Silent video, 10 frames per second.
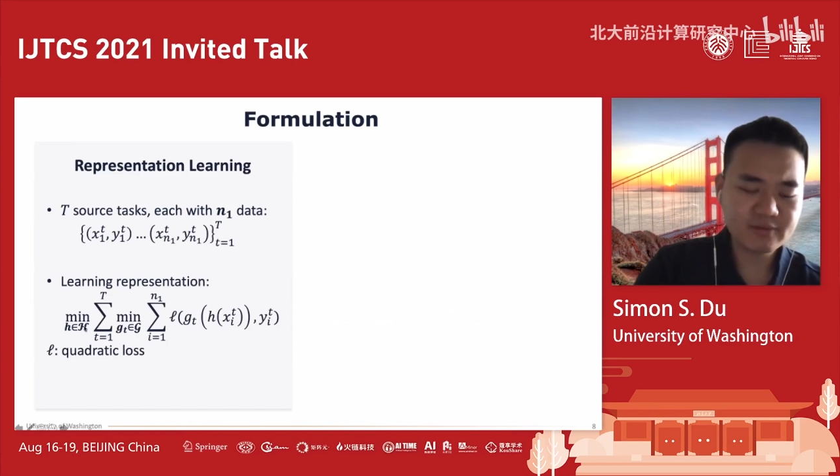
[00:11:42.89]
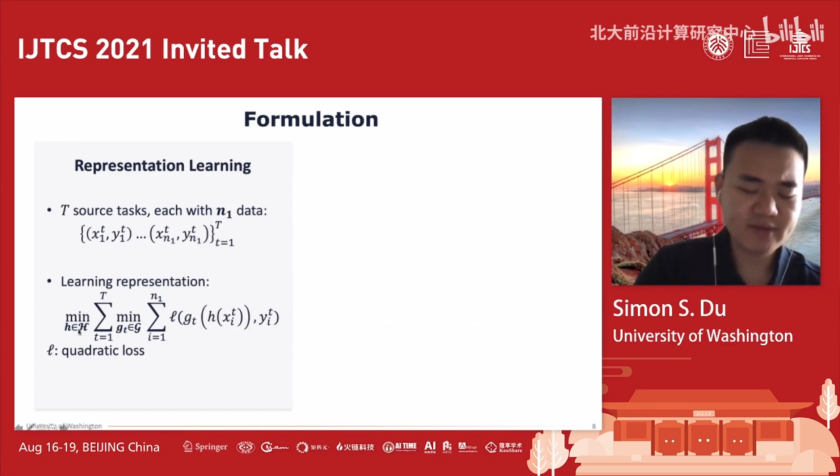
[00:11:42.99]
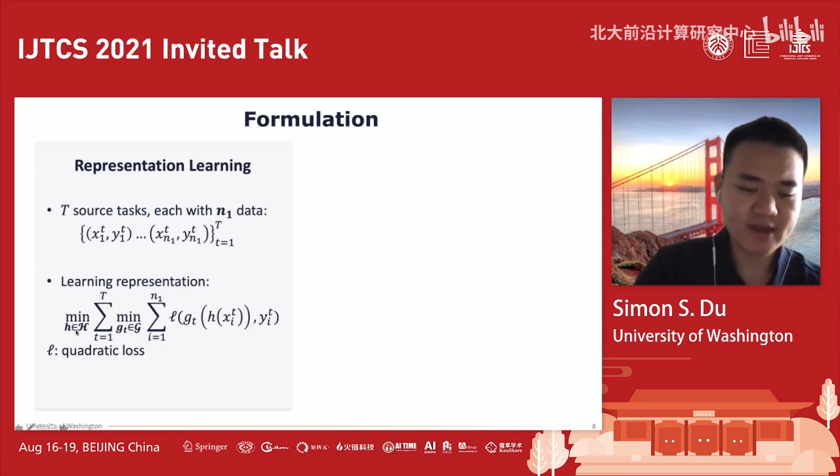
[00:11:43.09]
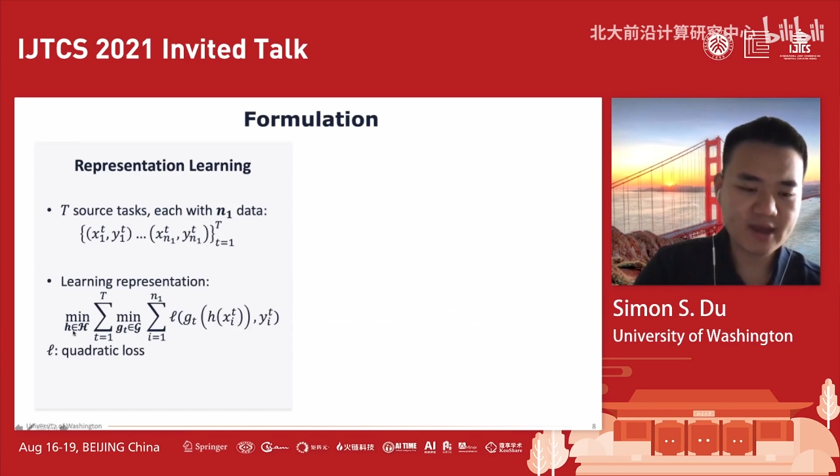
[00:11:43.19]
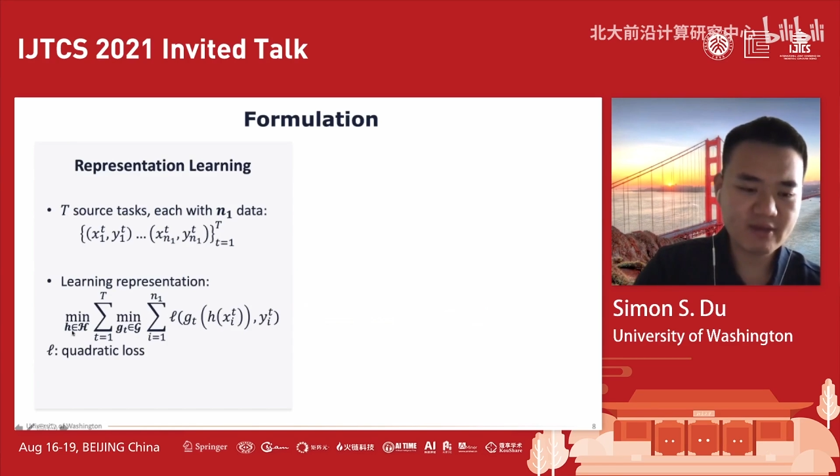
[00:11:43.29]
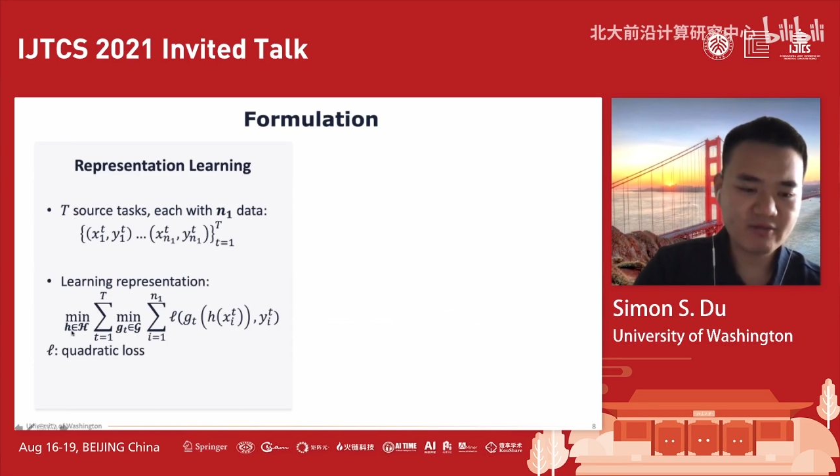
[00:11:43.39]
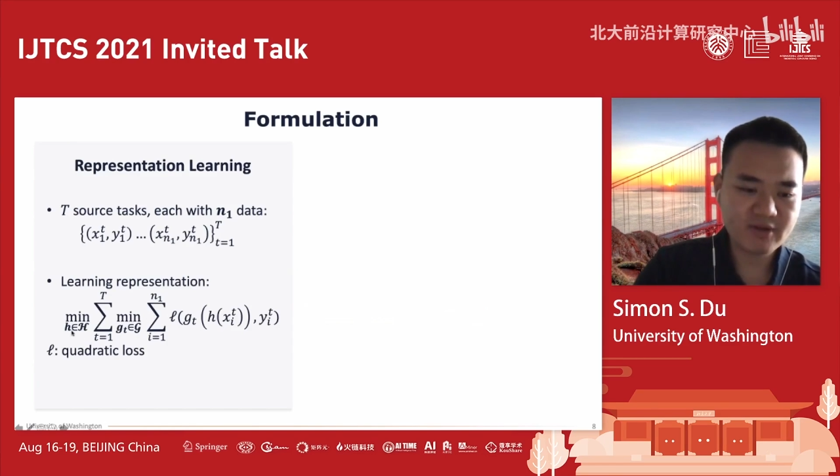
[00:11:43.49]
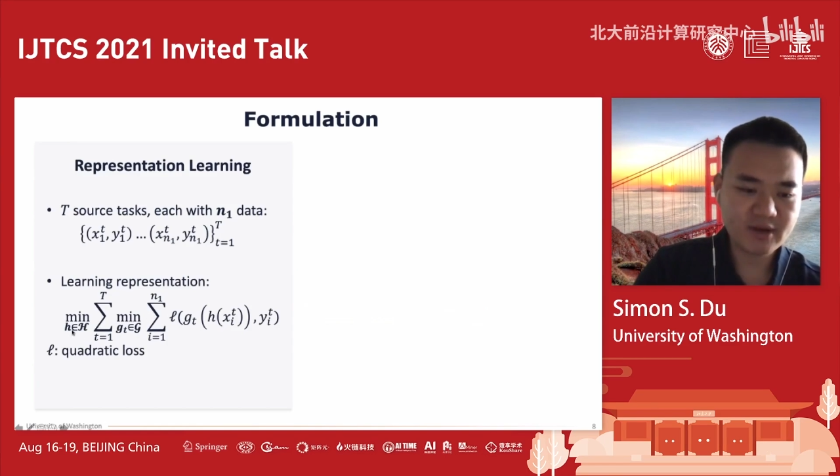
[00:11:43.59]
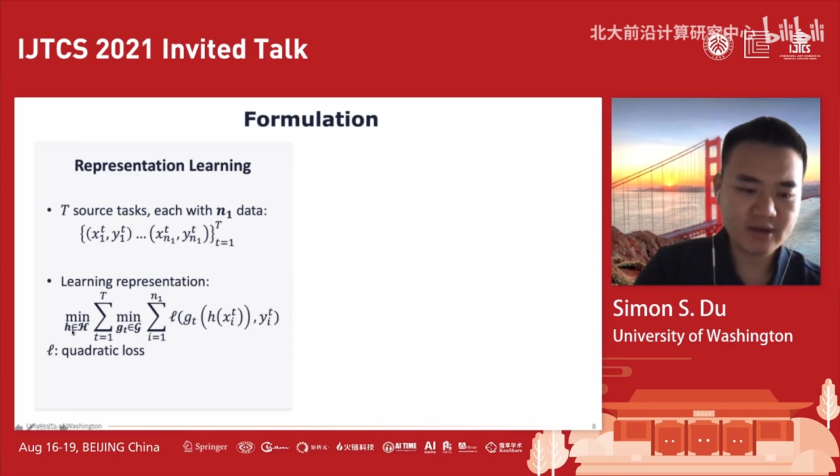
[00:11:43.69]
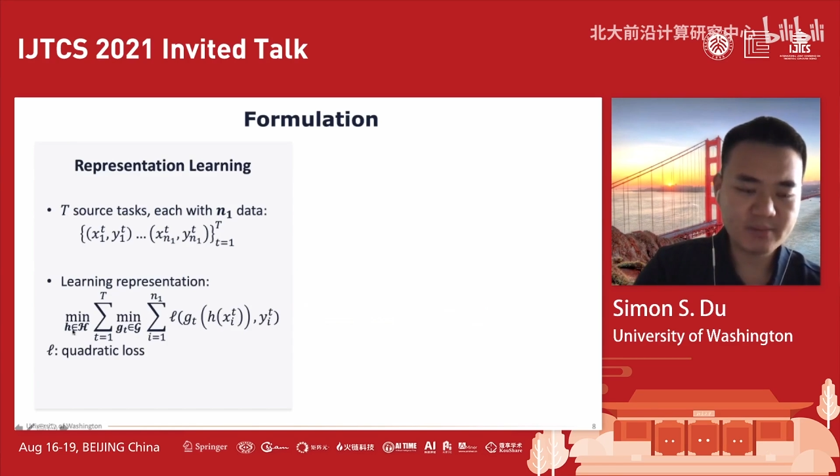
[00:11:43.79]
we have
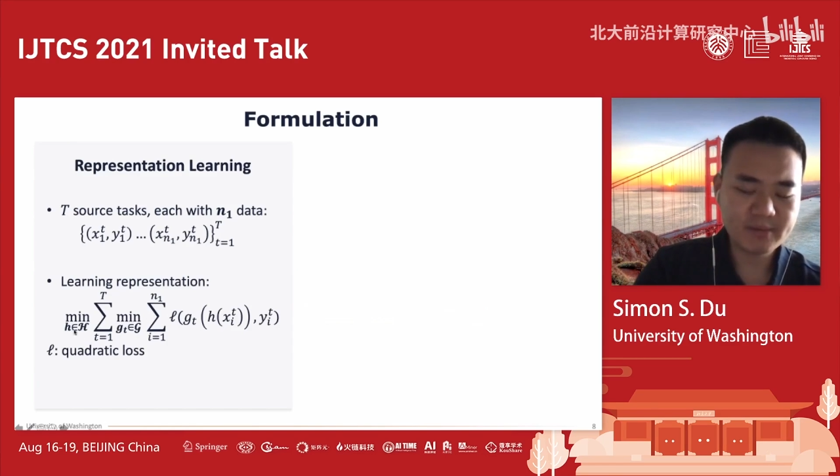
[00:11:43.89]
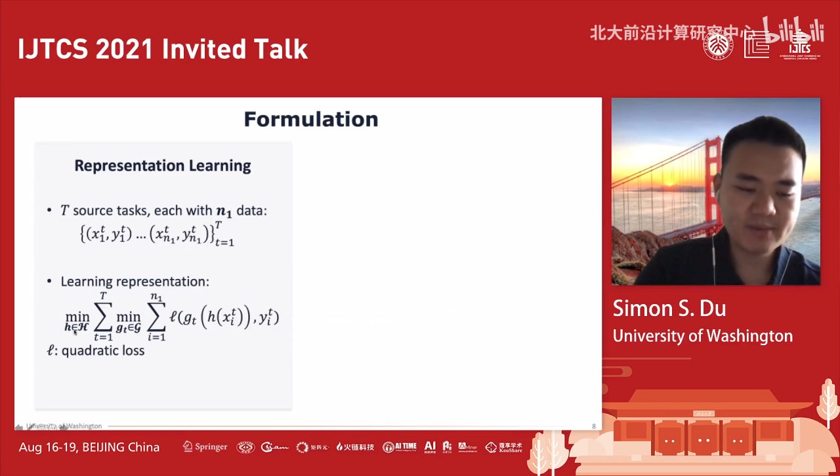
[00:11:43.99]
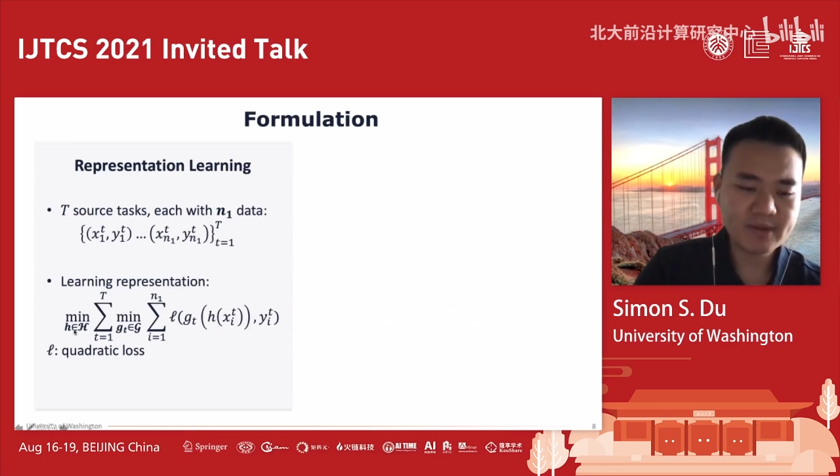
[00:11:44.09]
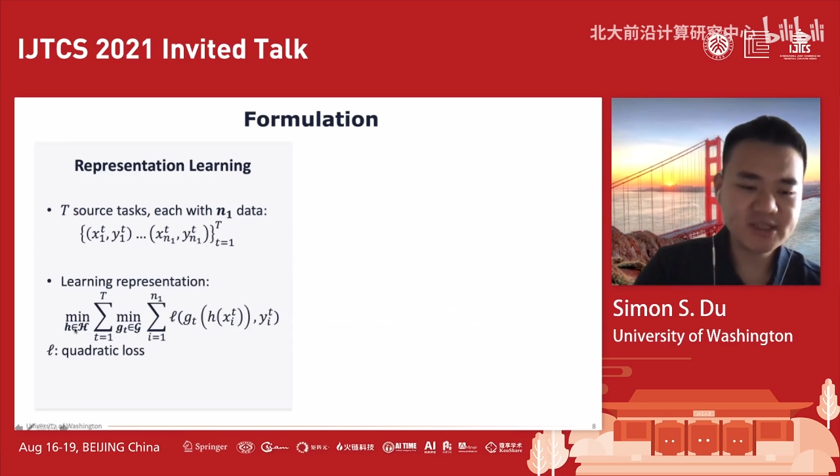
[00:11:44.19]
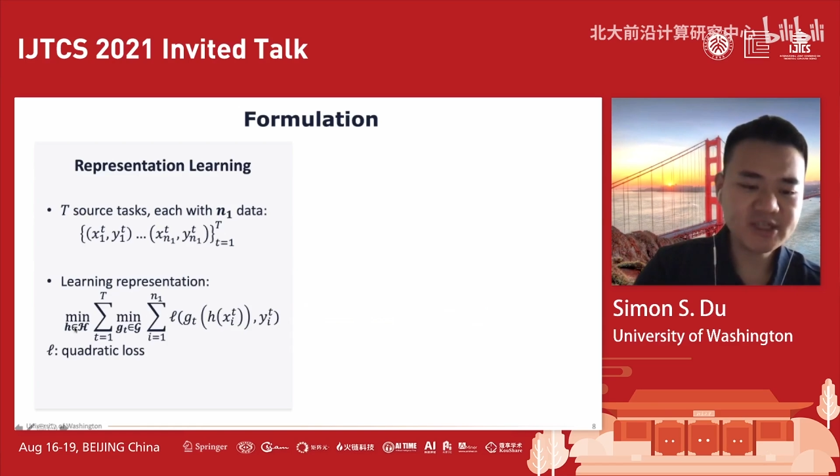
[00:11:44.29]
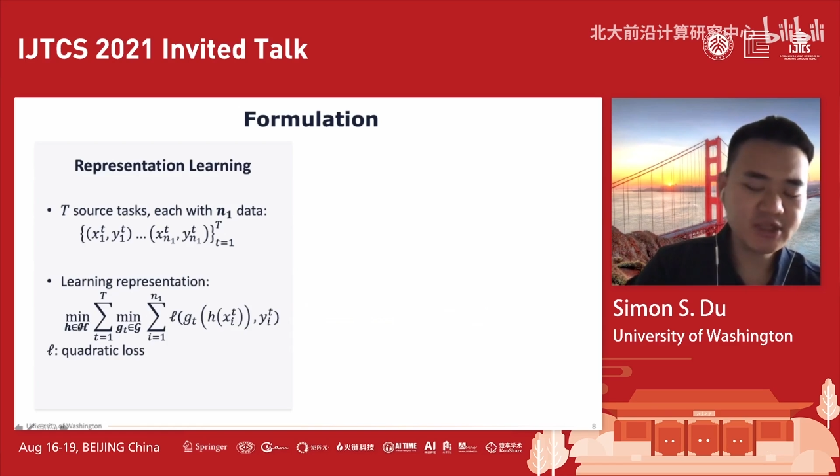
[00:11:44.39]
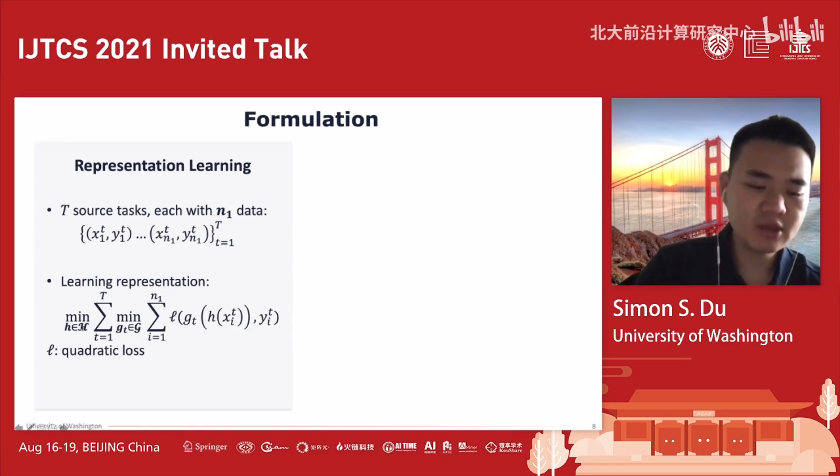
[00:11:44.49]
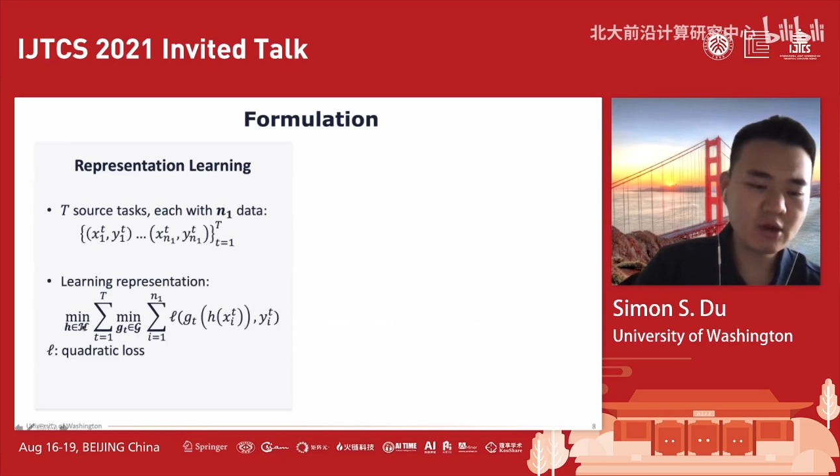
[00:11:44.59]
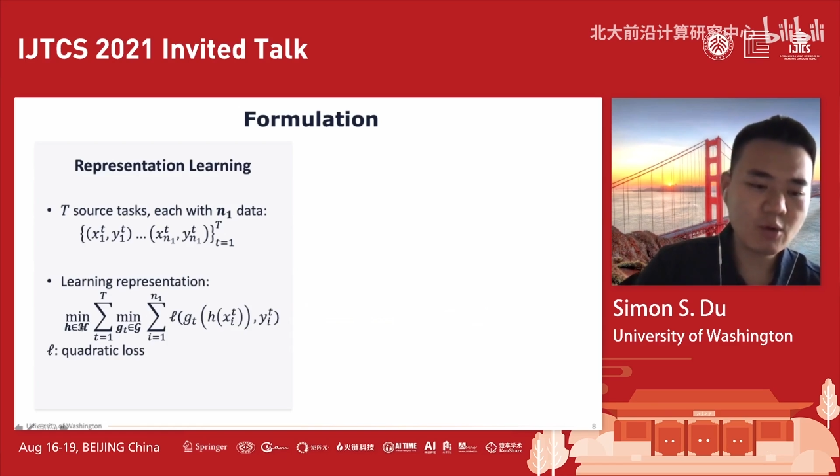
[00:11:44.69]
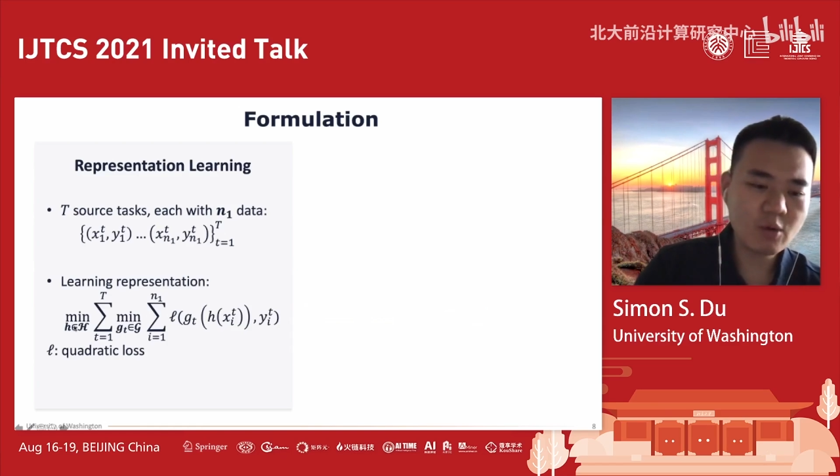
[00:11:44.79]
minimization
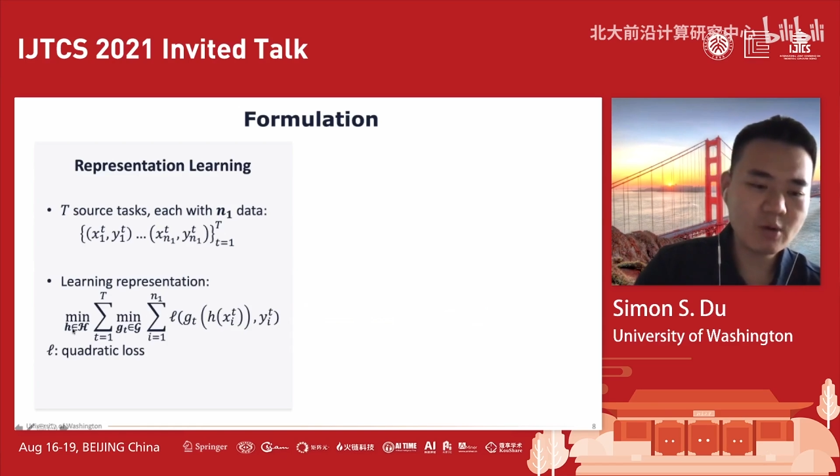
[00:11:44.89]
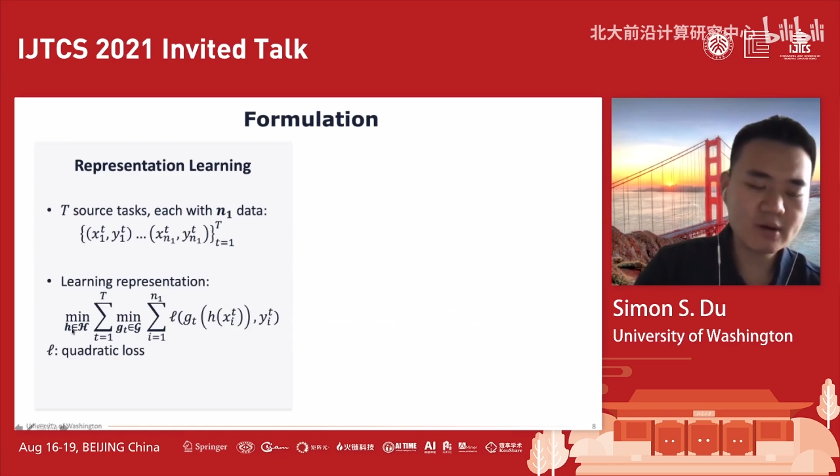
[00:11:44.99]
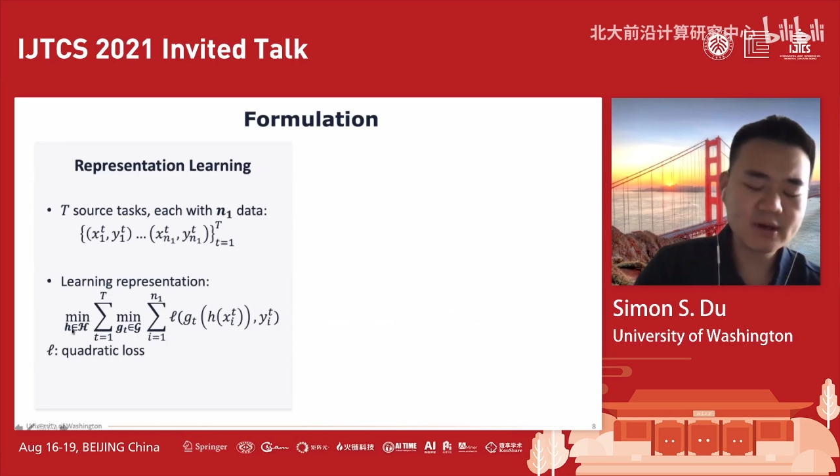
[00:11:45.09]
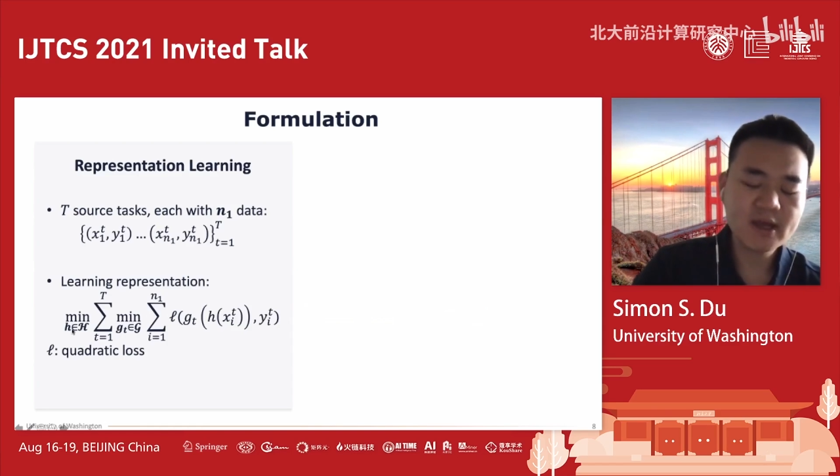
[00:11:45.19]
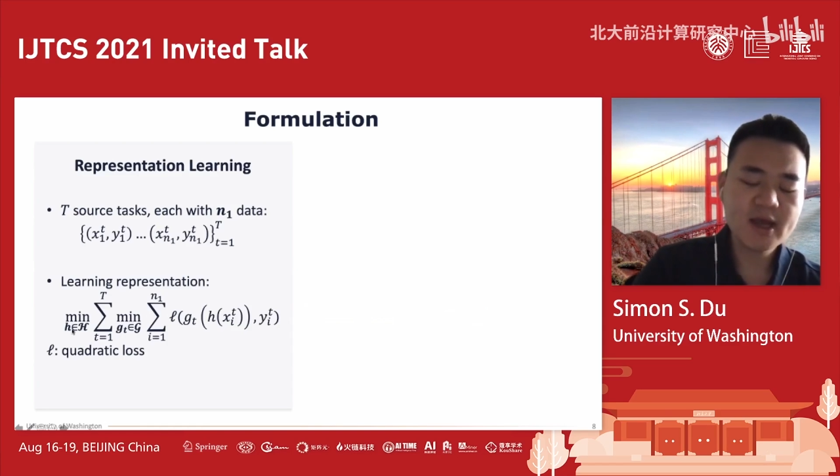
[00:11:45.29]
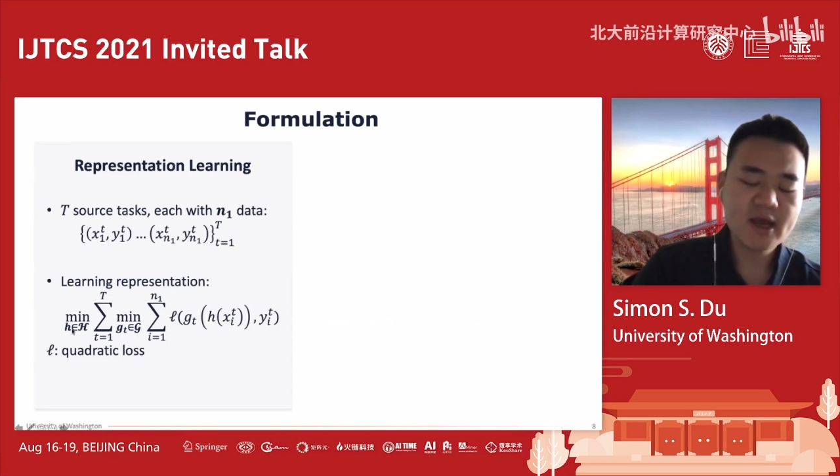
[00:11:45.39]
or